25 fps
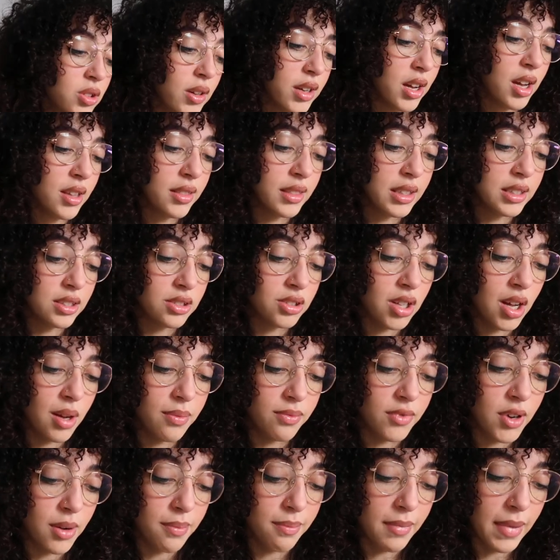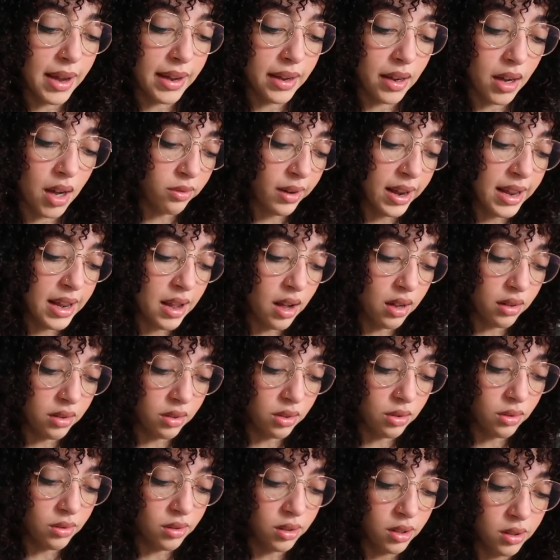So I got this top from my great
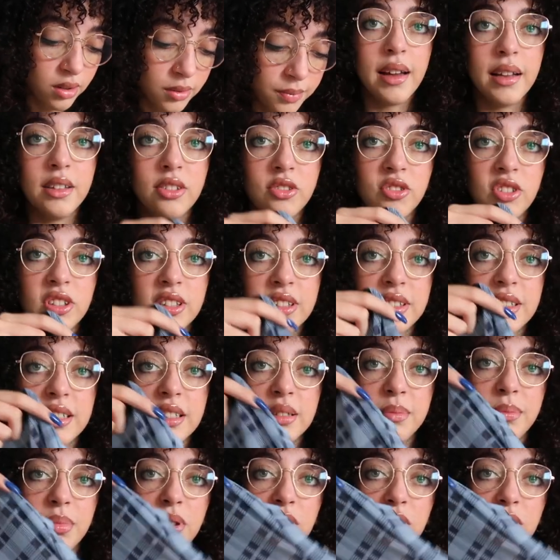uncle. It's just this